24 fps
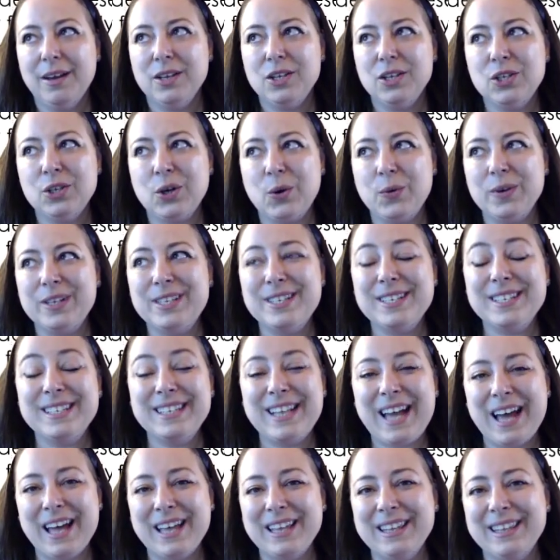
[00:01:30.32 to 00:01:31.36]
So it's
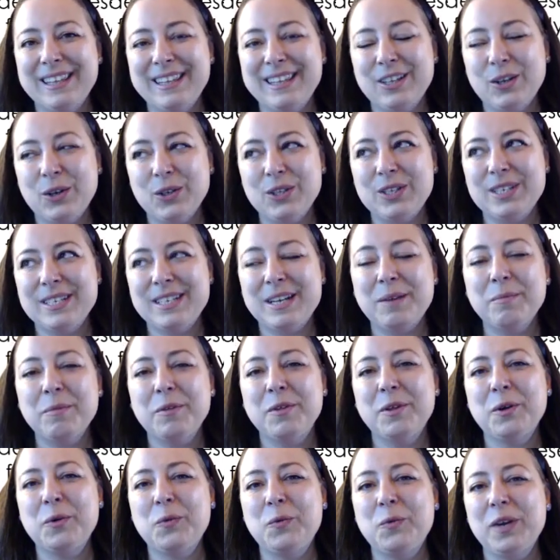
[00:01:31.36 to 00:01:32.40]
not
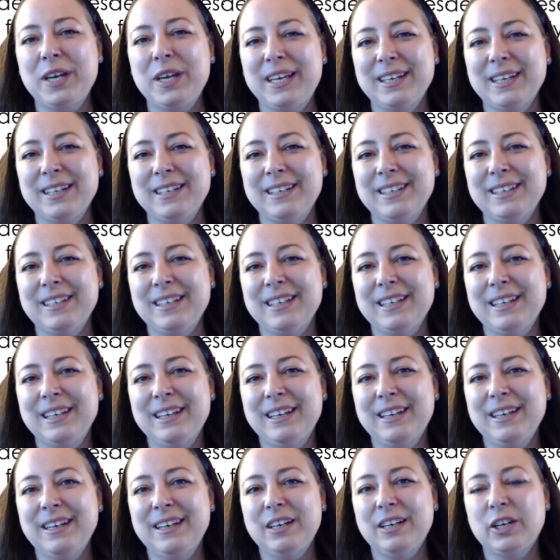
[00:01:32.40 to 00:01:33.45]
something we can
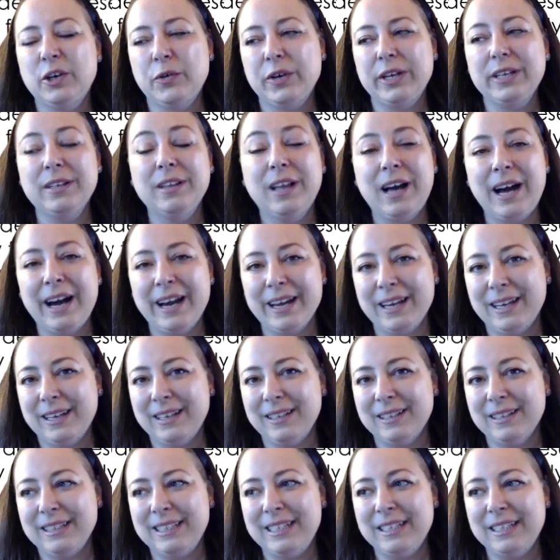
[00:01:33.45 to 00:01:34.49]
rely
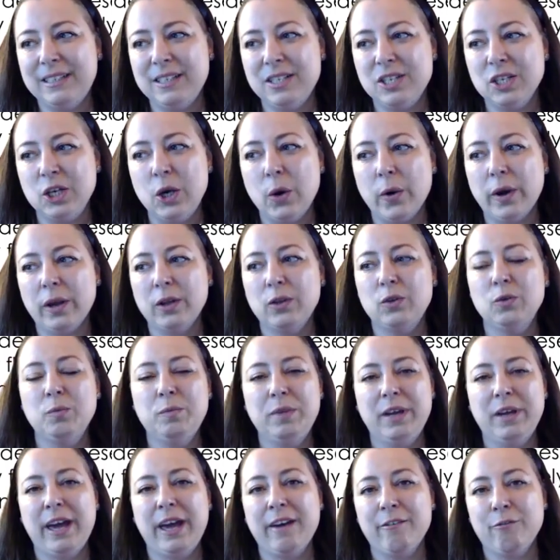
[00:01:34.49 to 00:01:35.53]
that it's going to
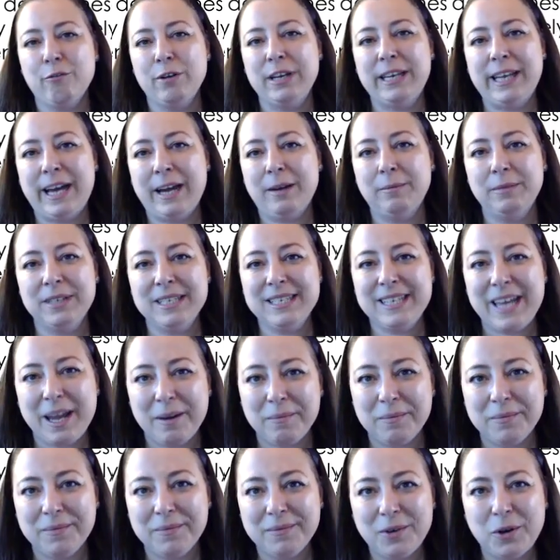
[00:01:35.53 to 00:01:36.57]
be every time the
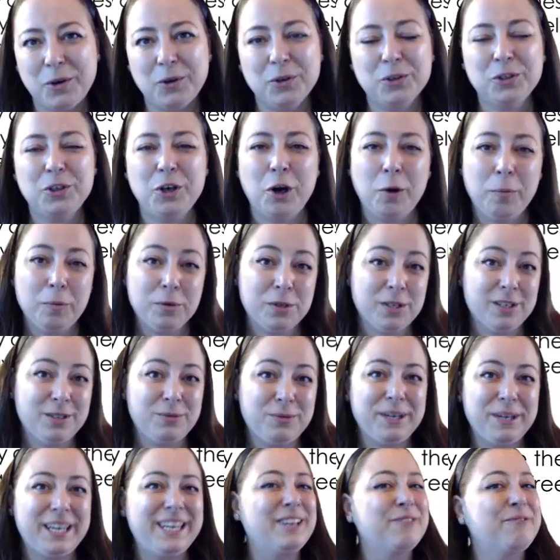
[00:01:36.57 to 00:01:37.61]
same. On the opposite,
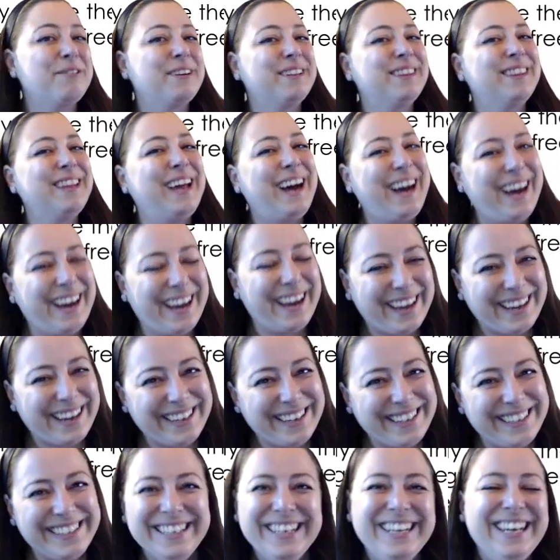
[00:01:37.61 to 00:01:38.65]
we can
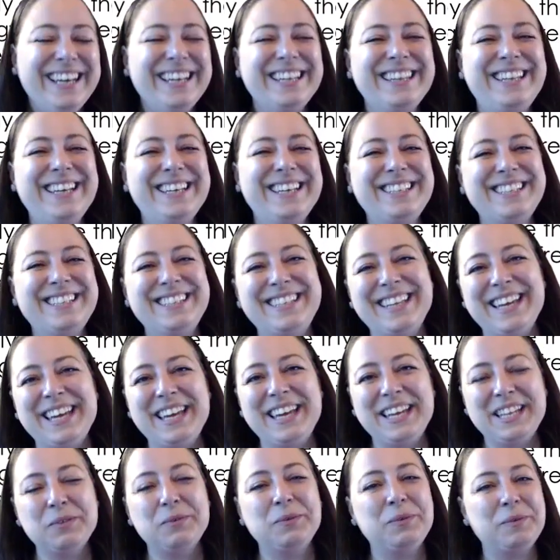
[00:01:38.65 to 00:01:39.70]
rely that
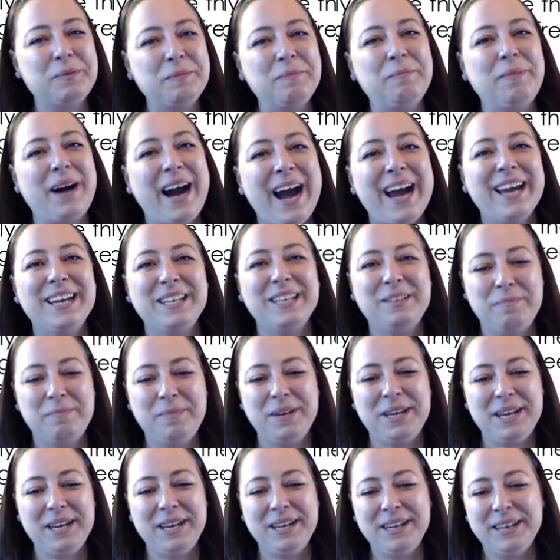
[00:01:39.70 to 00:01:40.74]
it might
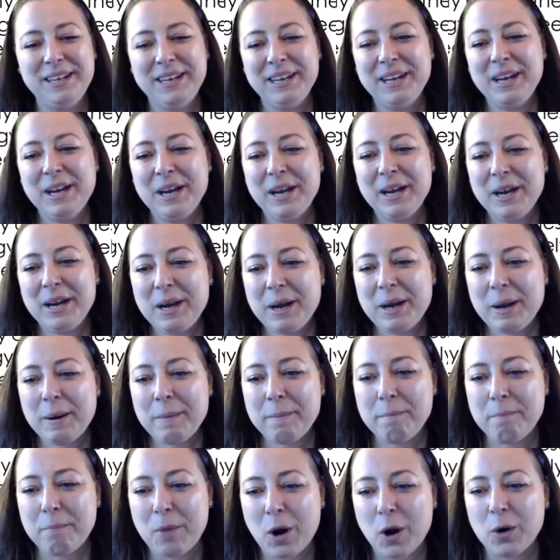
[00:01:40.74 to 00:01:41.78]
be
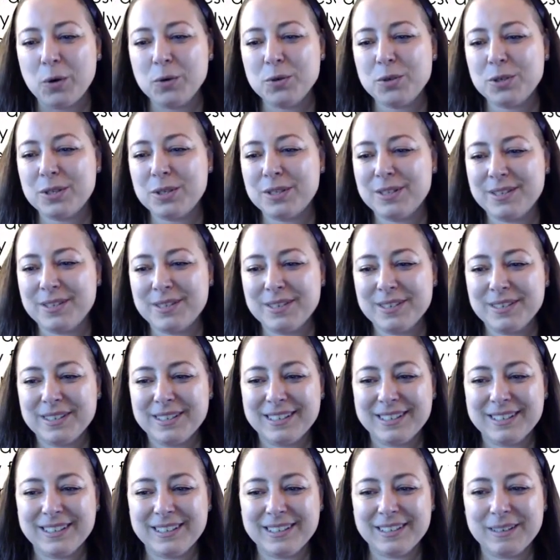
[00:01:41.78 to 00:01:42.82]
most
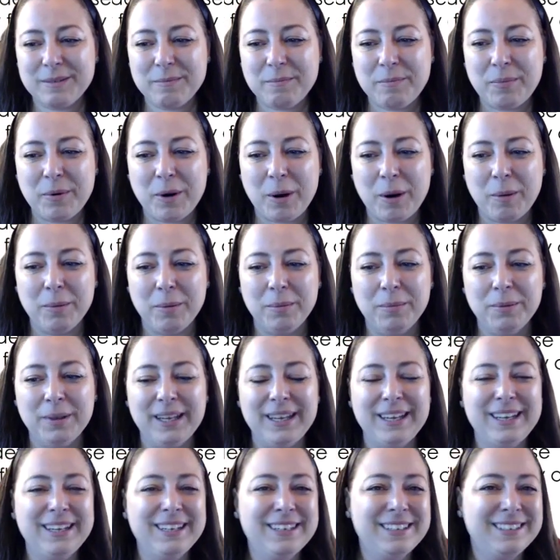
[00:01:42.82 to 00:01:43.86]

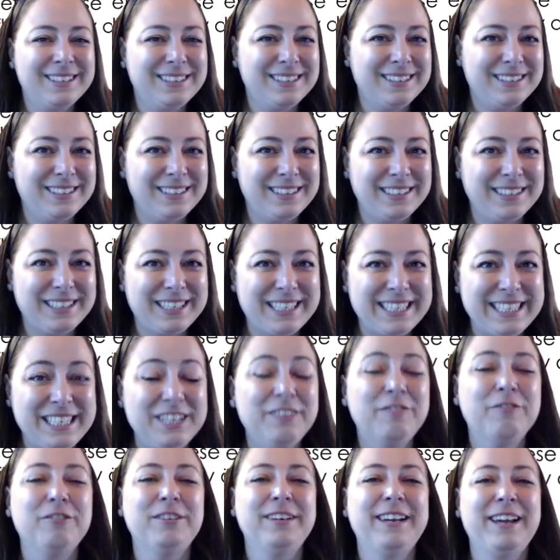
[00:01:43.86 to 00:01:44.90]
probably
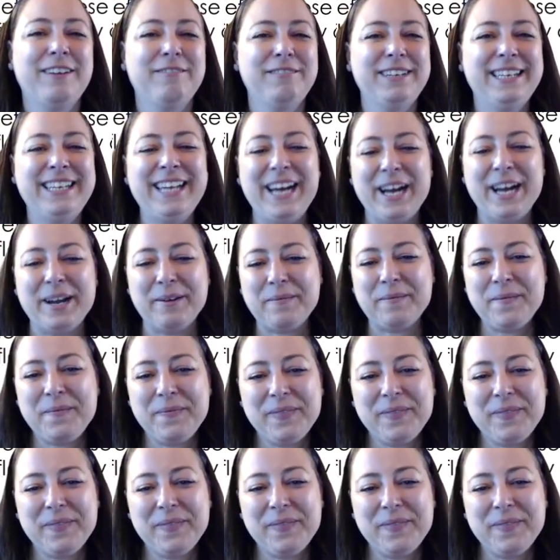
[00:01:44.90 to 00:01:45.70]
different every time.